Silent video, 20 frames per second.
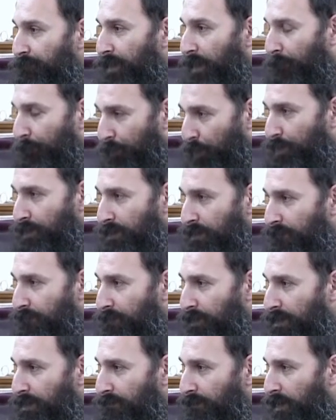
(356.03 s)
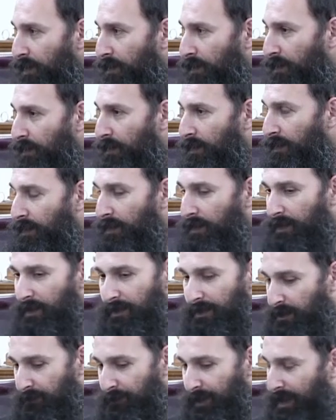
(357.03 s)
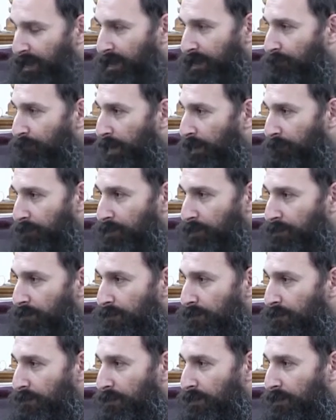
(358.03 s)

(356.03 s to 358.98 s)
a positive mitzvah, he didn't make any blemish.